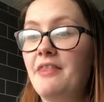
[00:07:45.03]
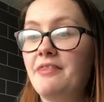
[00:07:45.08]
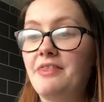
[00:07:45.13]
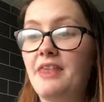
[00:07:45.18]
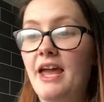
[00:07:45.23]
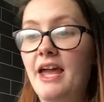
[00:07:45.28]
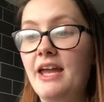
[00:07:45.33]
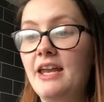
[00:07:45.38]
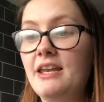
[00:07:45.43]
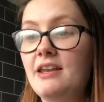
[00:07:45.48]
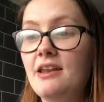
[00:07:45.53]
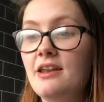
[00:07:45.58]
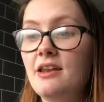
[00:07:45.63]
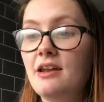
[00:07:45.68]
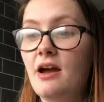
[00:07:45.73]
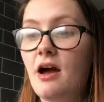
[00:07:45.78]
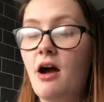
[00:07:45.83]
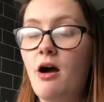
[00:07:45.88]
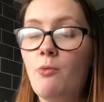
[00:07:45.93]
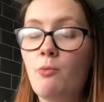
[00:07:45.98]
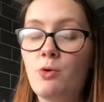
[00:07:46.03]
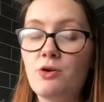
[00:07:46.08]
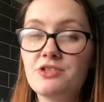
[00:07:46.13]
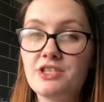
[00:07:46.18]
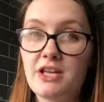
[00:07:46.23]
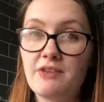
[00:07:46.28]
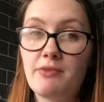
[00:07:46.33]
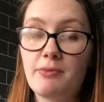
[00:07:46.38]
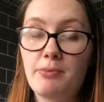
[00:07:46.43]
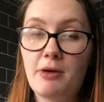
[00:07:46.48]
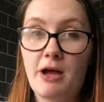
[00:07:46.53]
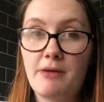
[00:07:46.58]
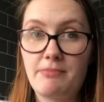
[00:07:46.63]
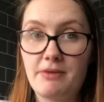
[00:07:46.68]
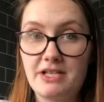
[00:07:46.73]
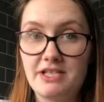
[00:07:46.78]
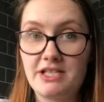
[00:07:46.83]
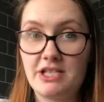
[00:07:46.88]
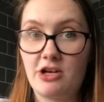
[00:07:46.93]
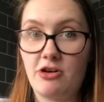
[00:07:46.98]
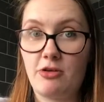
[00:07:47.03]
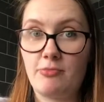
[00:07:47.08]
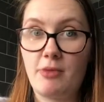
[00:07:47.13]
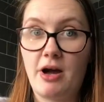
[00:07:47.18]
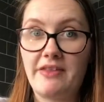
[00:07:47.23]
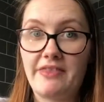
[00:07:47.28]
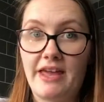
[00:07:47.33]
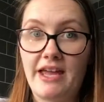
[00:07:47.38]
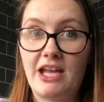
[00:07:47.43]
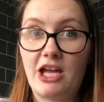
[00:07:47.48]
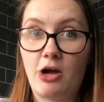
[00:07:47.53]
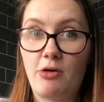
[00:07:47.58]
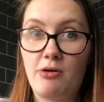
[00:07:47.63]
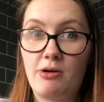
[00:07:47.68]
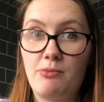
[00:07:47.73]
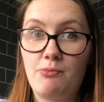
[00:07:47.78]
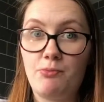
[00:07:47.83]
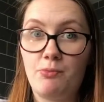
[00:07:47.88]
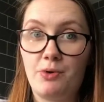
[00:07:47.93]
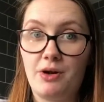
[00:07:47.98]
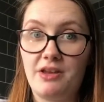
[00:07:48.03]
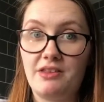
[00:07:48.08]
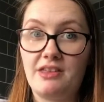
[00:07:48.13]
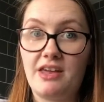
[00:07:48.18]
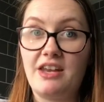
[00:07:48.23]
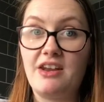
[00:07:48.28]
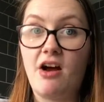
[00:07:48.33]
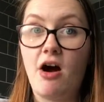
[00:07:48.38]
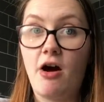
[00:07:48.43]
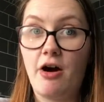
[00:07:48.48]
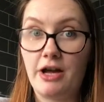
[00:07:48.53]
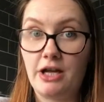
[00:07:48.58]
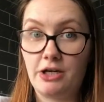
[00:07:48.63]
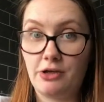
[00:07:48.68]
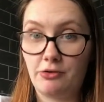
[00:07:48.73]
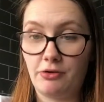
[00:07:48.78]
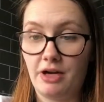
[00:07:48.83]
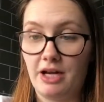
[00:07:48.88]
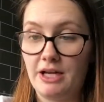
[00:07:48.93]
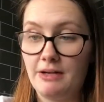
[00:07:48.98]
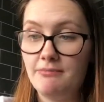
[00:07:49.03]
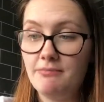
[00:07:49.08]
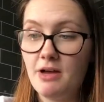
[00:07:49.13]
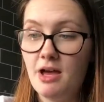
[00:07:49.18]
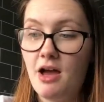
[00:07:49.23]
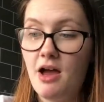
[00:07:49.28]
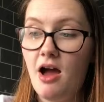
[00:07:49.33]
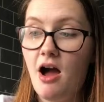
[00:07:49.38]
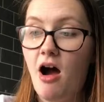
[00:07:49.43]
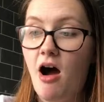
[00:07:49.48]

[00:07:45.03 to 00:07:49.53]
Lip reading: Then, once I've applied my serum, I then go in with an eye cream.